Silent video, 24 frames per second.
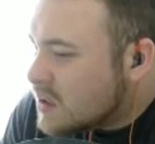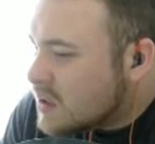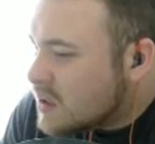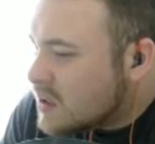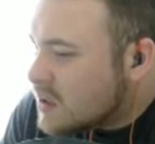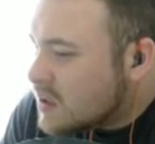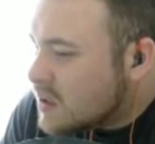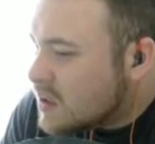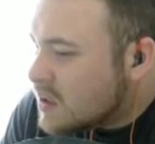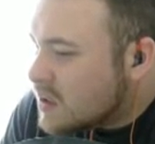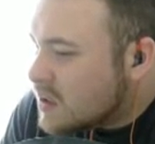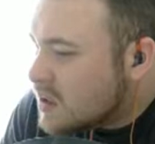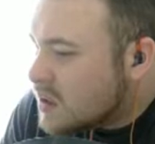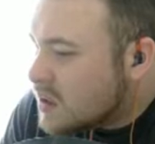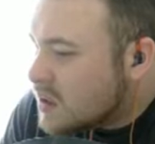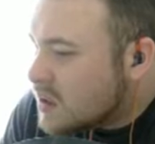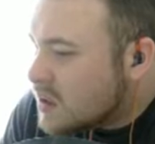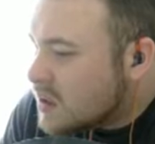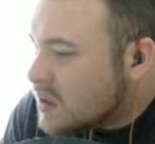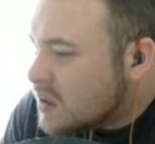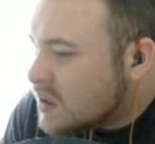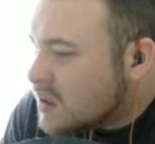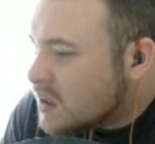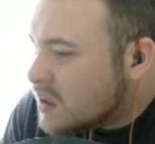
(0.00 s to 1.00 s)

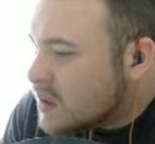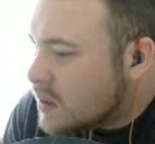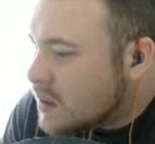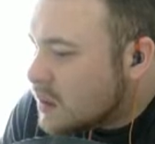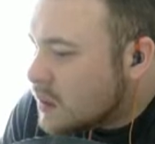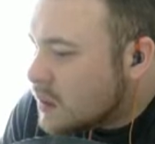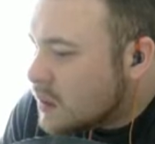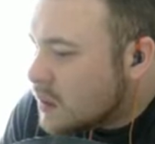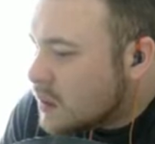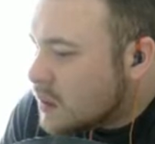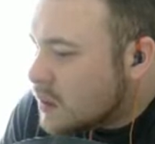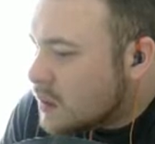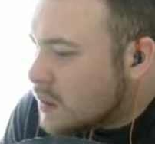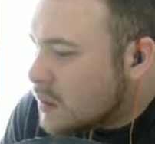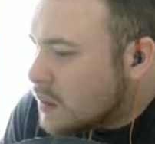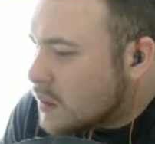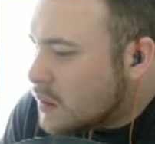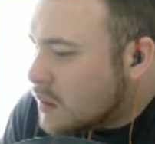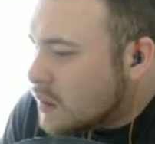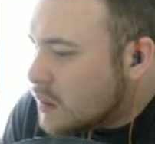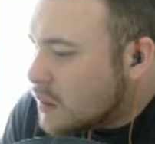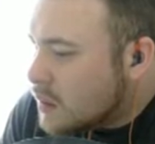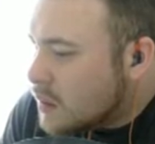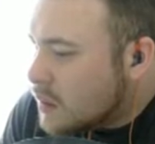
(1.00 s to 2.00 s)

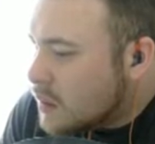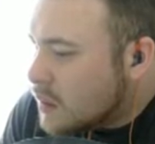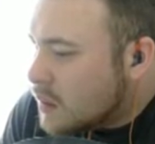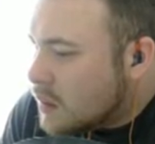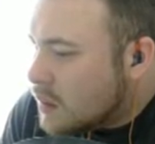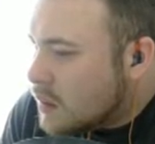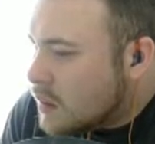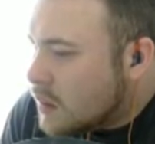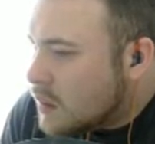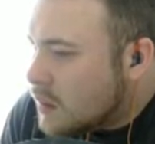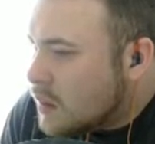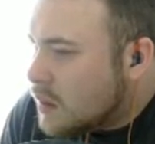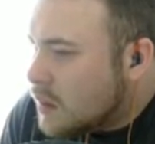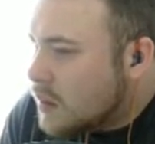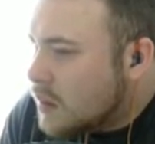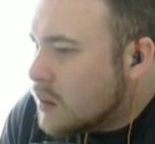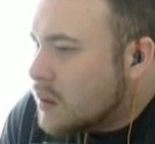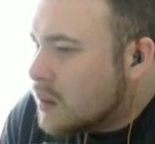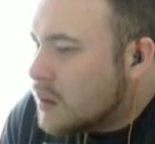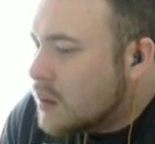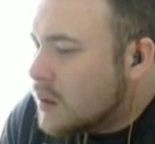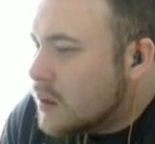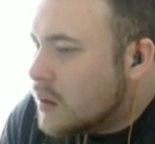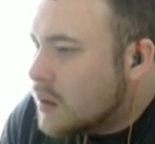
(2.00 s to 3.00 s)

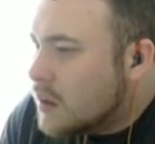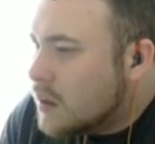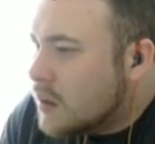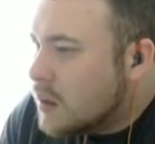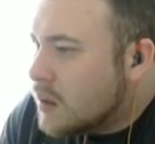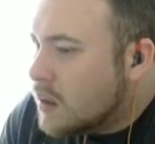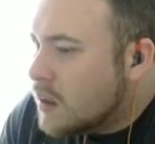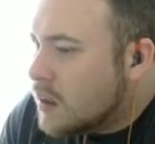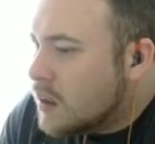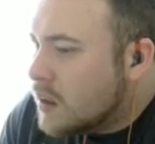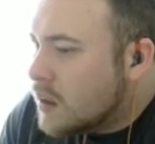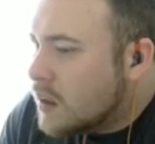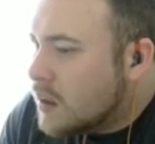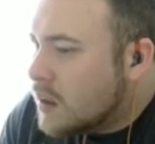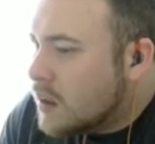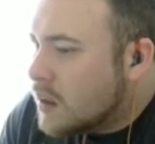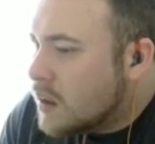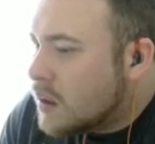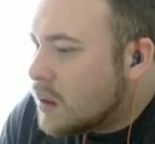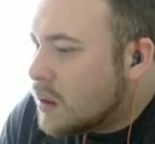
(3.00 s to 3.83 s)
(silence)